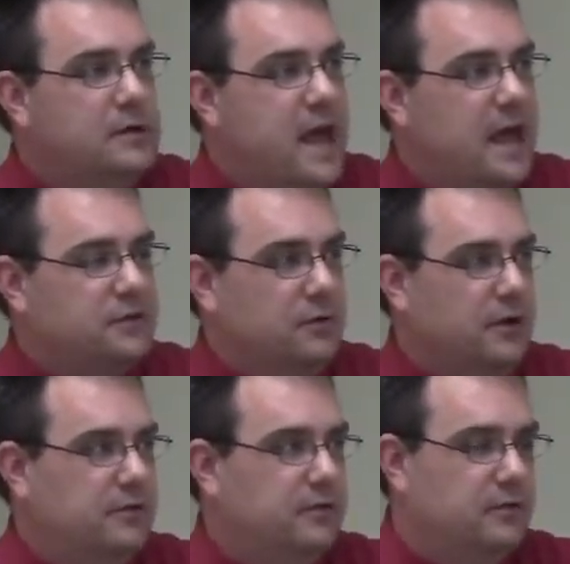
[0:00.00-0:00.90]

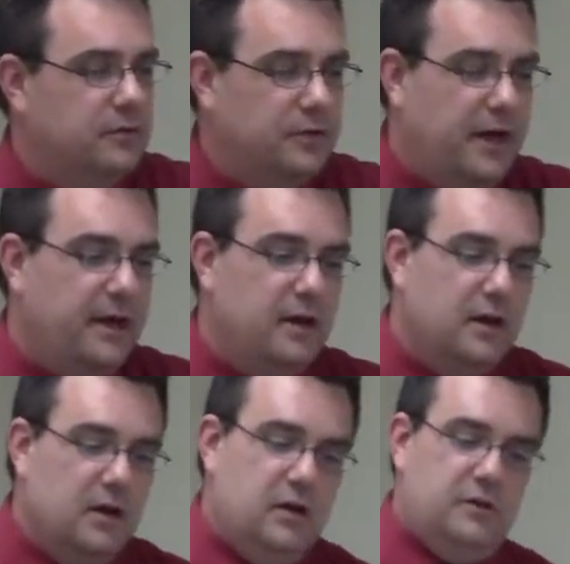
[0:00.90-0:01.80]
Nazareth. Okay?
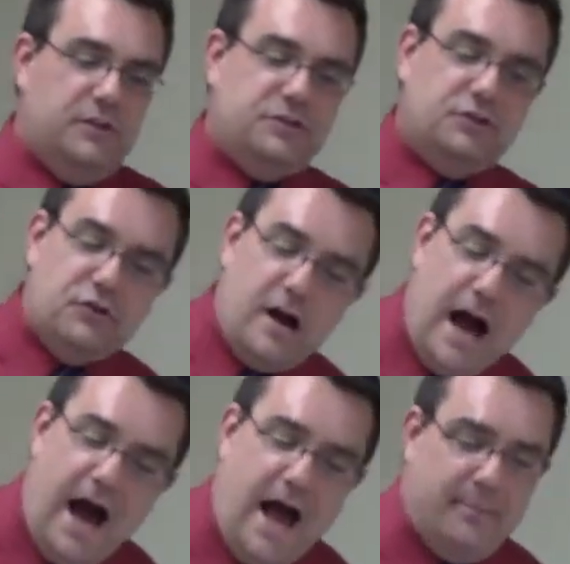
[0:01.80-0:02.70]
The
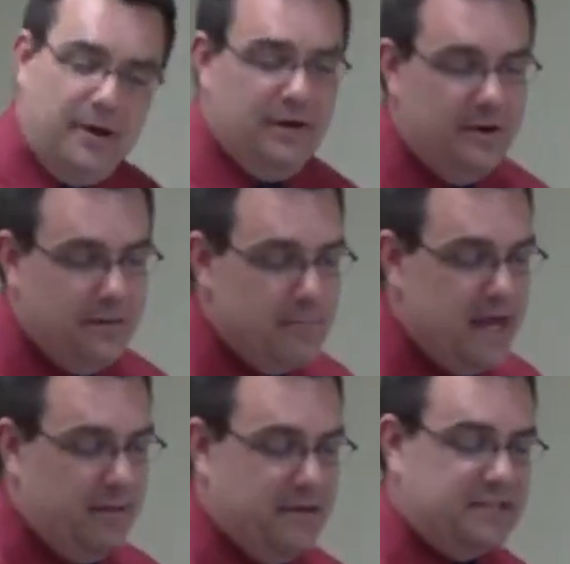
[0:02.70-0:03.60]
scribe
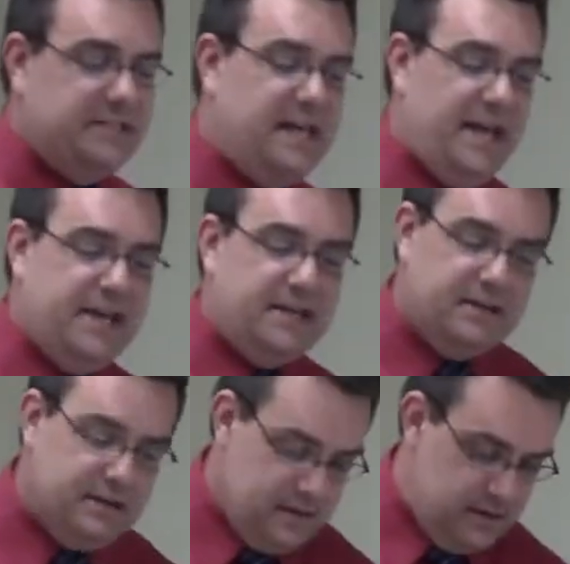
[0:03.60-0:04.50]
made a mistake